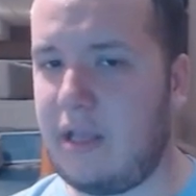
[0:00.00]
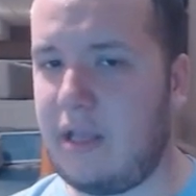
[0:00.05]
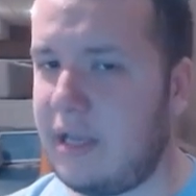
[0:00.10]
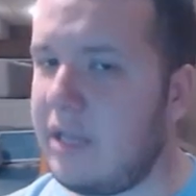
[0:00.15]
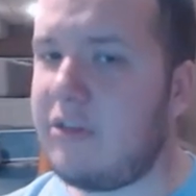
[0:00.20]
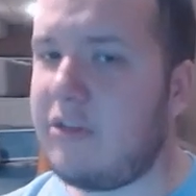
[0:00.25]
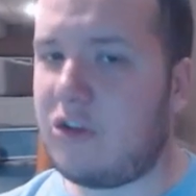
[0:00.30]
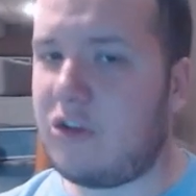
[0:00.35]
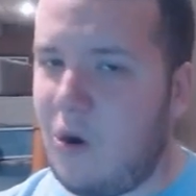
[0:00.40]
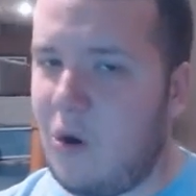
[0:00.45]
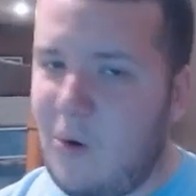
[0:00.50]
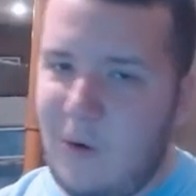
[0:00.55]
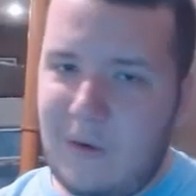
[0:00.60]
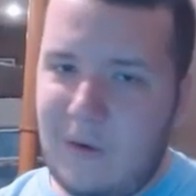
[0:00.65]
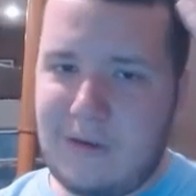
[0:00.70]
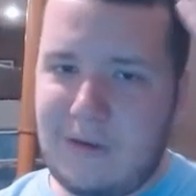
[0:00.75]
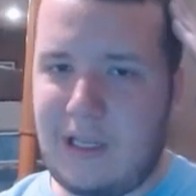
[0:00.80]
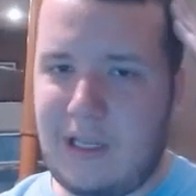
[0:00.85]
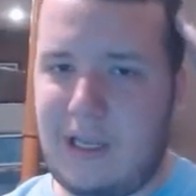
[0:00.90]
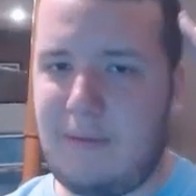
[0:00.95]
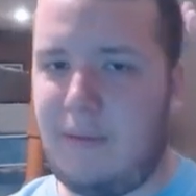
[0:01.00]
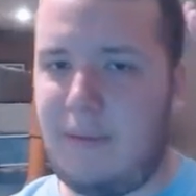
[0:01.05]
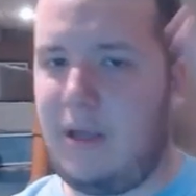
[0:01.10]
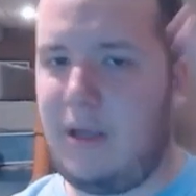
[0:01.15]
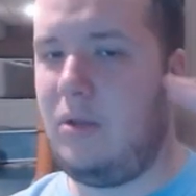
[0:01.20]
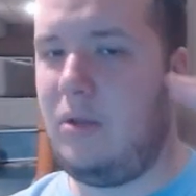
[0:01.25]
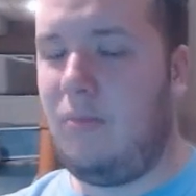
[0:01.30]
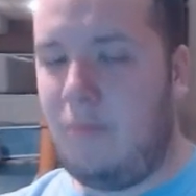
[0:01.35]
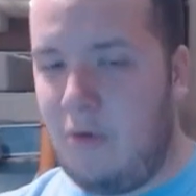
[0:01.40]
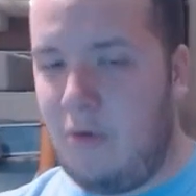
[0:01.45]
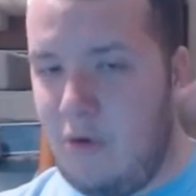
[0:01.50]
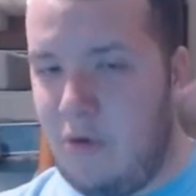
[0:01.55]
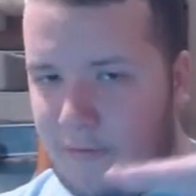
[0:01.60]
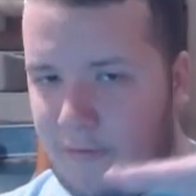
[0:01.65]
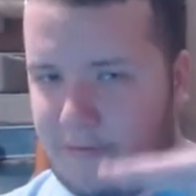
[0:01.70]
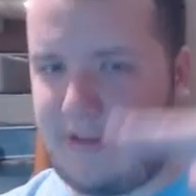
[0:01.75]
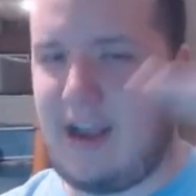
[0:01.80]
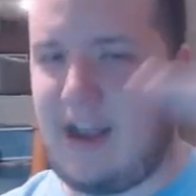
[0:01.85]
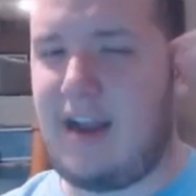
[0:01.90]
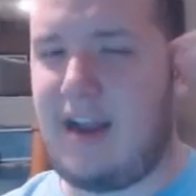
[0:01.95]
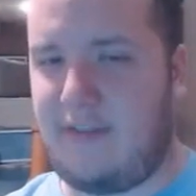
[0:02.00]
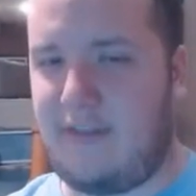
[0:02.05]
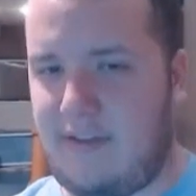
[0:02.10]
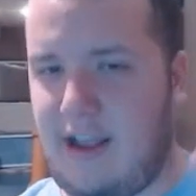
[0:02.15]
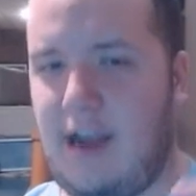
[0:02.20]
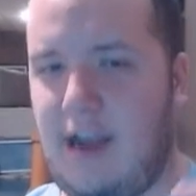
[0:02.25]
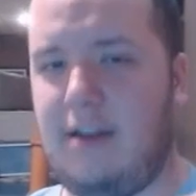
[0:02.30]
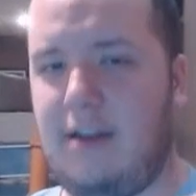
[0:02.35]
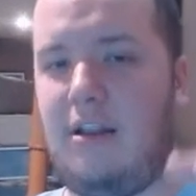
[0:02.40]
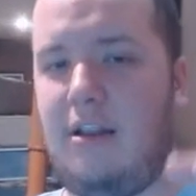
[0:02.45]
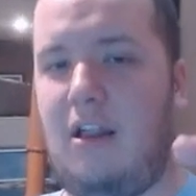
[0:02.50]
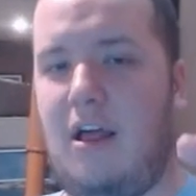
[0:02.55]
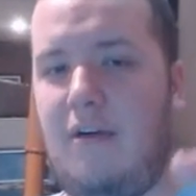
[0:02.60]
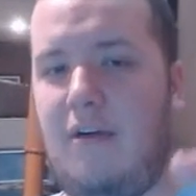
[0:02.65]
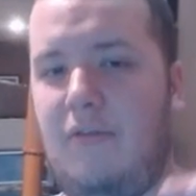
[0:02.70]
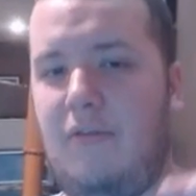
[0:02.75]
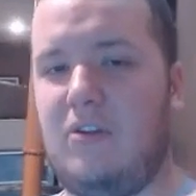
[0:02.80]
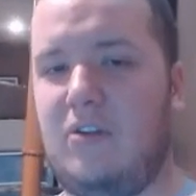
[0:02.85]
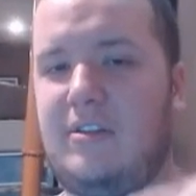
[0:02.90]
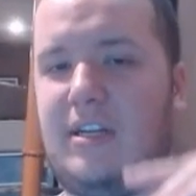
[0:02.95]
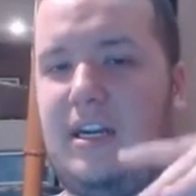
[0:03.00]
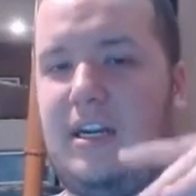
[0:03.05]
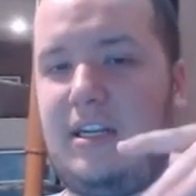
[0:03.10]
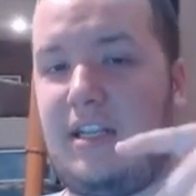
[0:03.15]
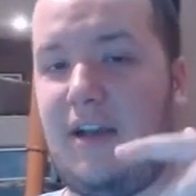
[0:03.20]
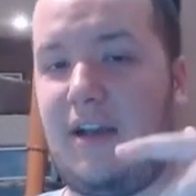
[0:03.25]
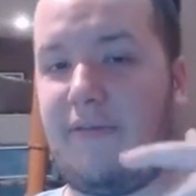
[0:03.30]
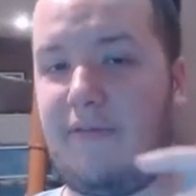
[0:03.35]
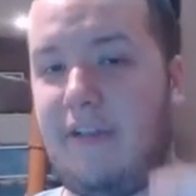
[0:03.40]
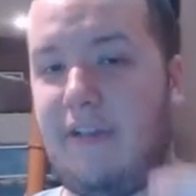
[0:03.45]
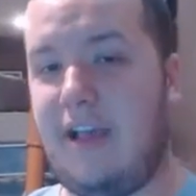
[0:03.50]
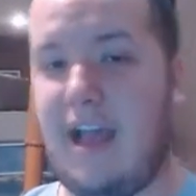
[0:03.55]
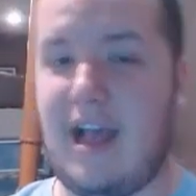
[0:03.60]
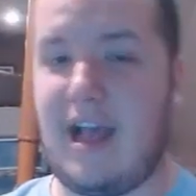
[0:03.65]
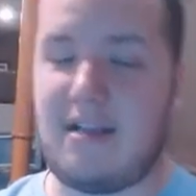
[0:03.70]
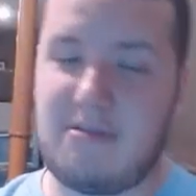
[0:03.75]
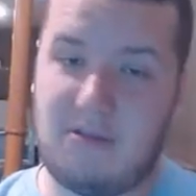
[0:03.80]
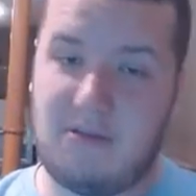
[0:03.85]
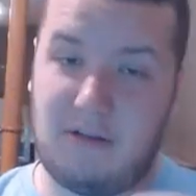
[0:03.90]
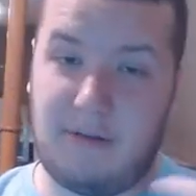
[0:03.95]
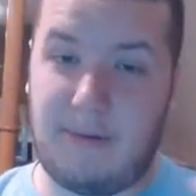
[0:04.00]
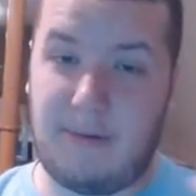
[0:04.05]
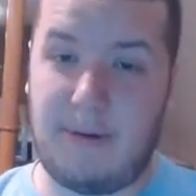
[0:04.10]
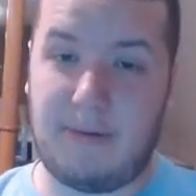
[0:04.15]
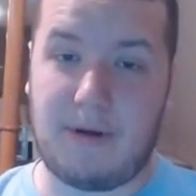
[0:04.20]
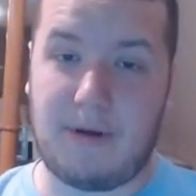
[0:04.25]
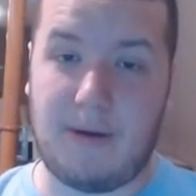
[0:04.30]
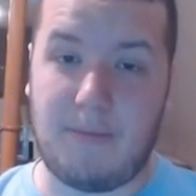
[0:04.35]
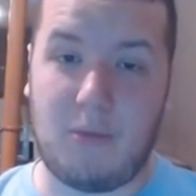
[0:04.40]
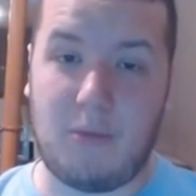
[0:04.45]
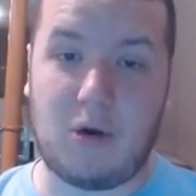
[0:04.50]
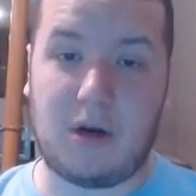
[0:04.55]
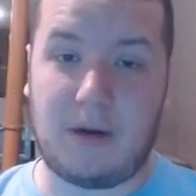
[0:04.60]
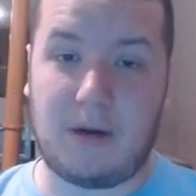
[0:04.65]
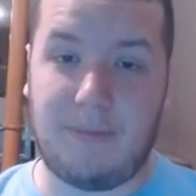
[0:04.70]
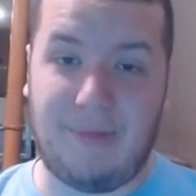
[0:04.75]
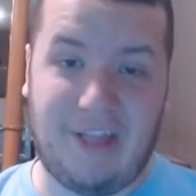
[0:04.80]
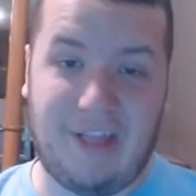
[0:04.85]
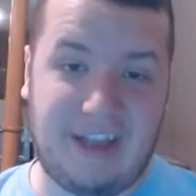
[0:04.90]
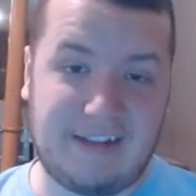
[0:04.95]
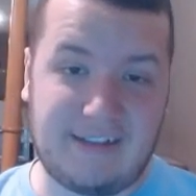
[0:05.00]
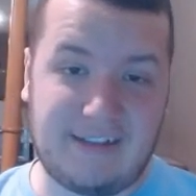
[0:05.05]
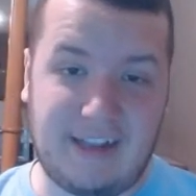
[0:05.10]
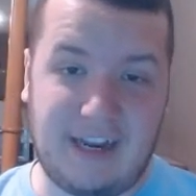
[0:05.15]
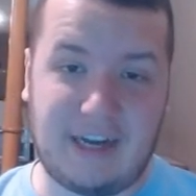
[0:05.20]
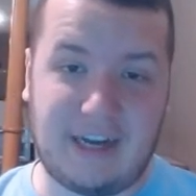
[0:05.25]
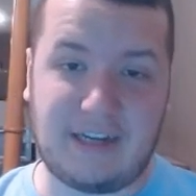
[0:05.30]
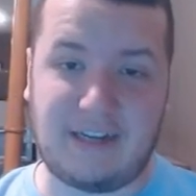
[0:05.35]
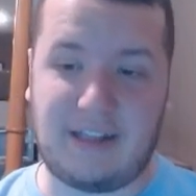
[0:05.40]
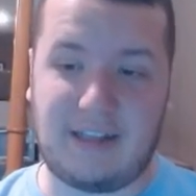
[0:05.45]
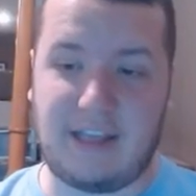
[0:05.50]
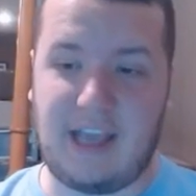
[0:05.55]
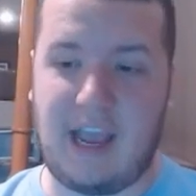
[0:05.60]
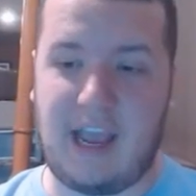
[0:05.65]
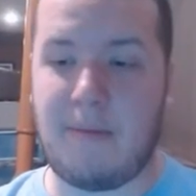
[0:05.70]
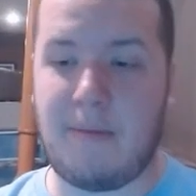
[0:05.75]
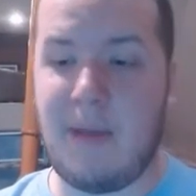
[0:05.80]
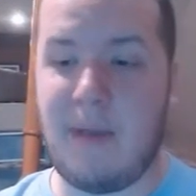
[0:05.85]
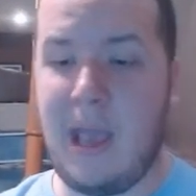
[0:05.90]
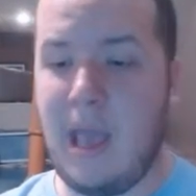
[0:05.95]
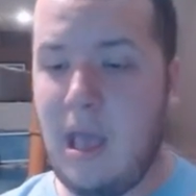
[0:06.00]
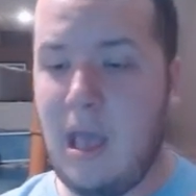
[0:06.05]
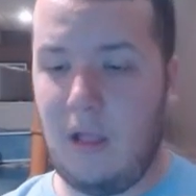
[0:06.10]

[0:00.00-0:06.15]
It's cool to be able to move side to side in the levels, and it definitely adds a little bit more complexity into the game,